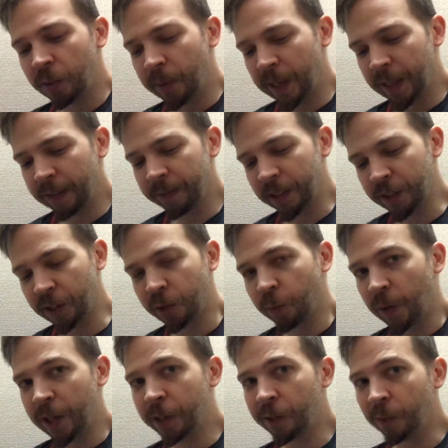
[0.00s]
you have a
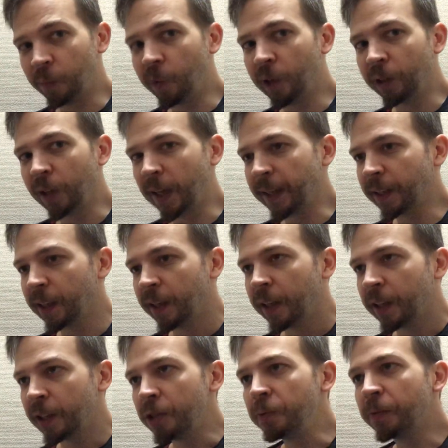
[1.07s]
situation where like
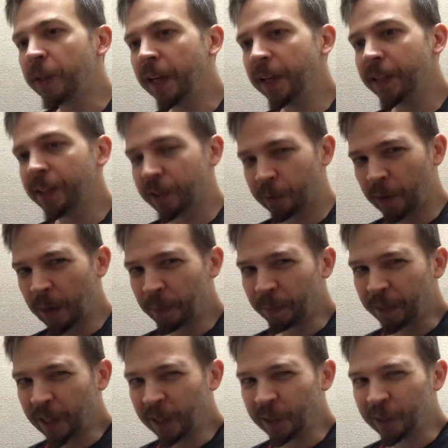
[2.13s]
you get a scrap
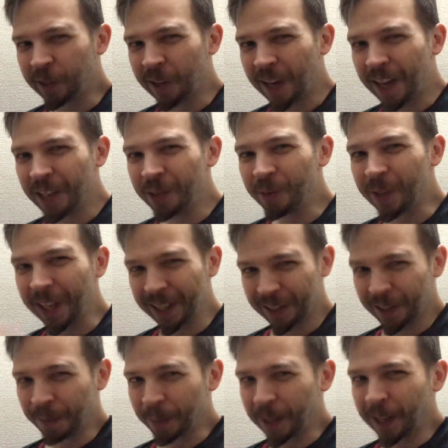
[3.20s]
of knowledge and you get
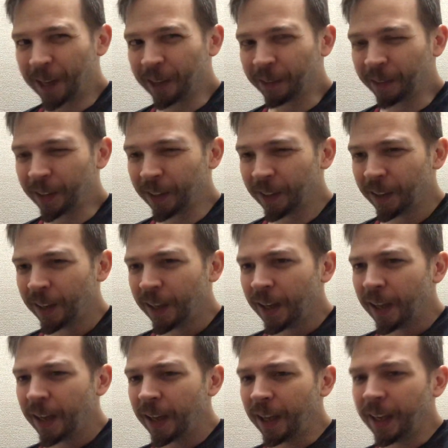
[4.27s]
something out of it.
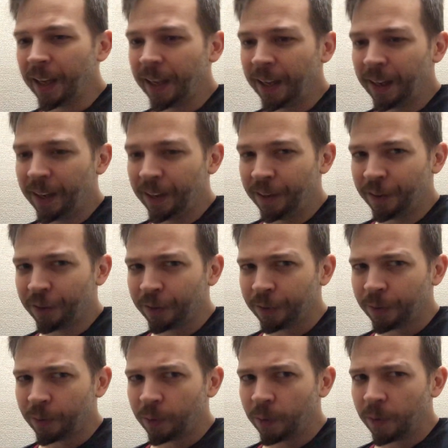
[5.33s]
And
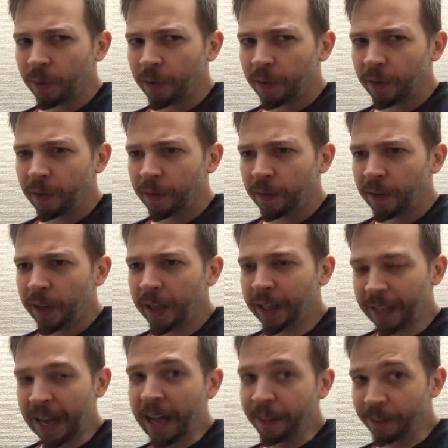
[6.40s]

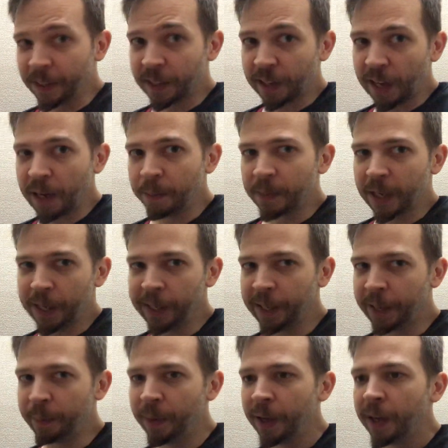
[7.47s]
on the same
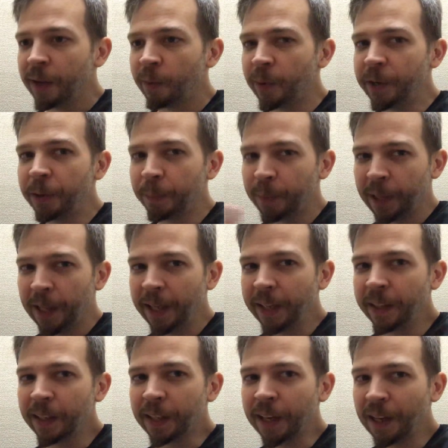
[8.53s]
time, when you're
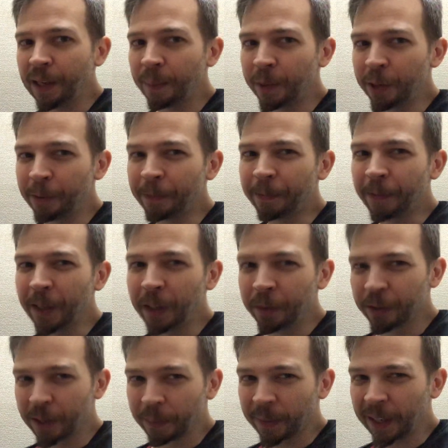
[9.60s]
playing the game and you
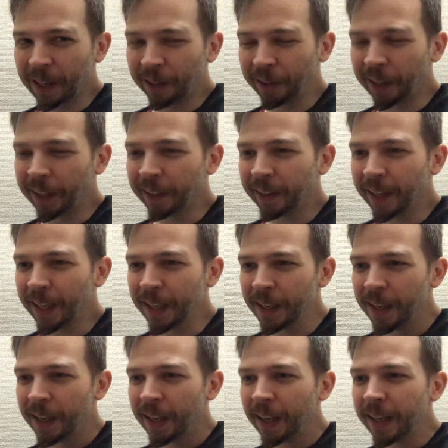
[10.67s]
figure something out like that,
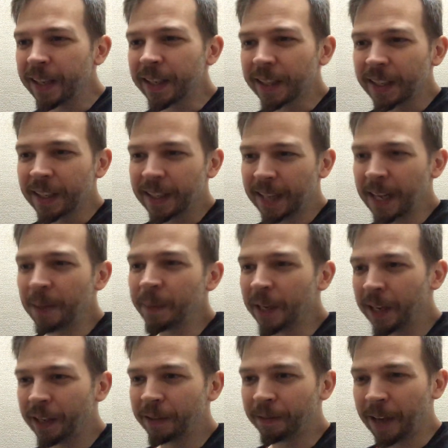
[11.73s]
it's the same
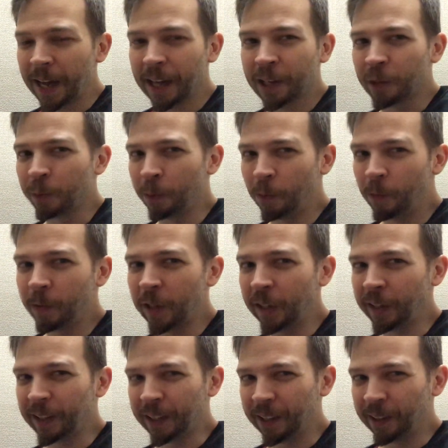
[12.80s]
kind of actual
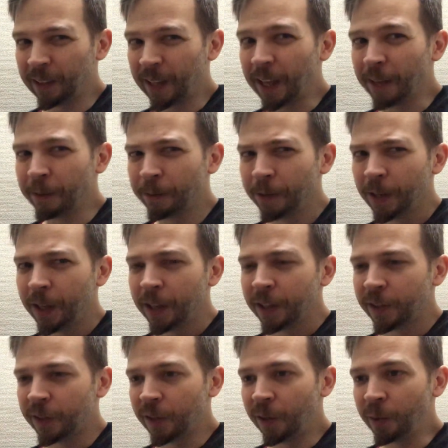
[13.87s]
feeling in life.
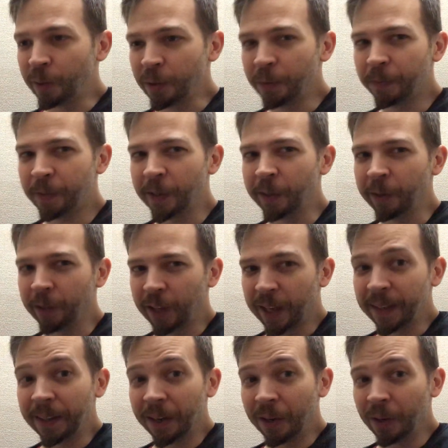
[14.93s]
So you figure
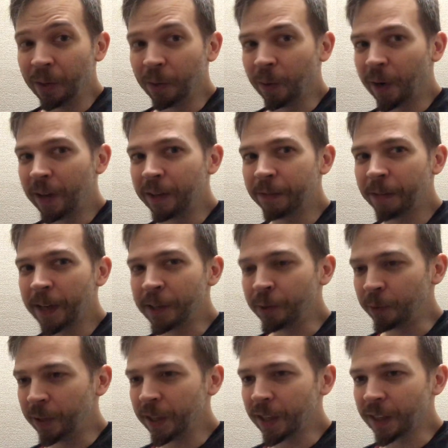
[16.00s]
like, oh, if I
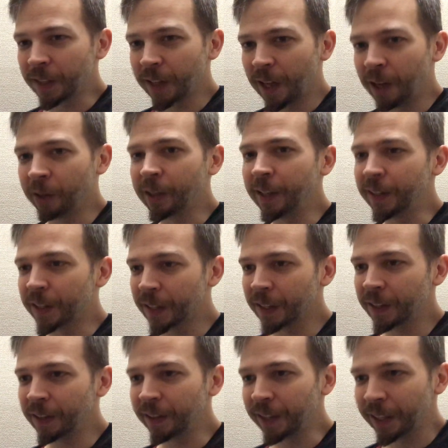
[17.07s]
do this, I'll
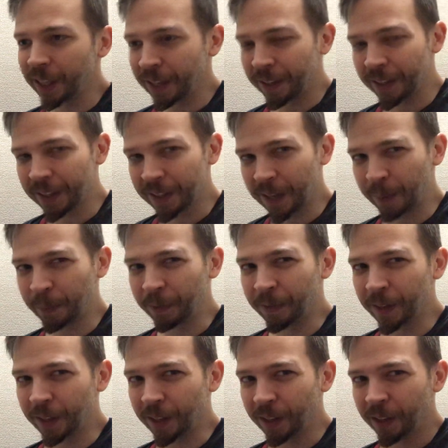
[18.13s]
consistently get this type of
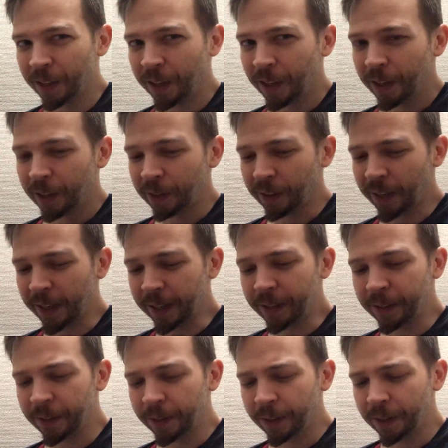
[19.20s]
thing. Like